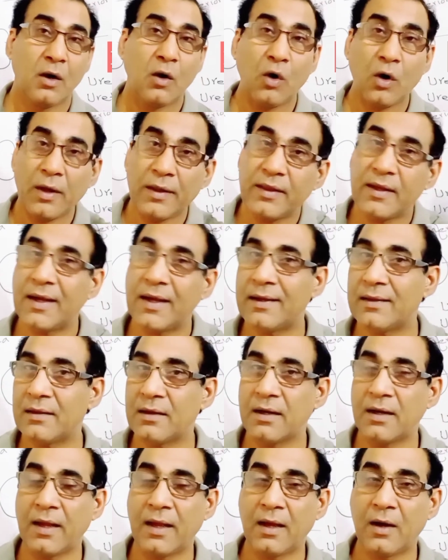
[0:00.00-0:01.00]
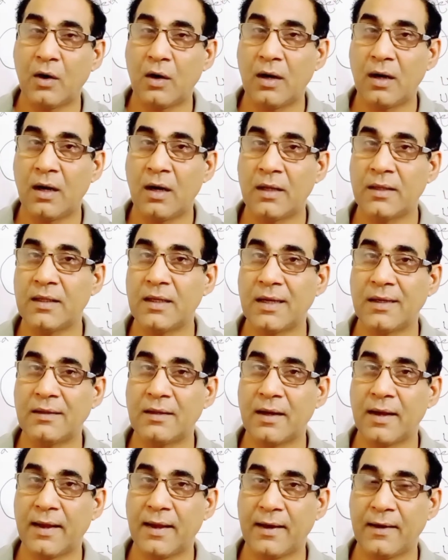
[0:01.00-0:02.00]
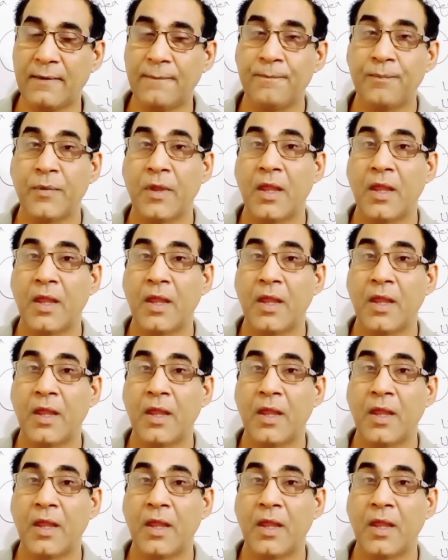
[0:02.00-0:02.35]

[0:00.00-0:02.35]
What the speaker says: On the other hand,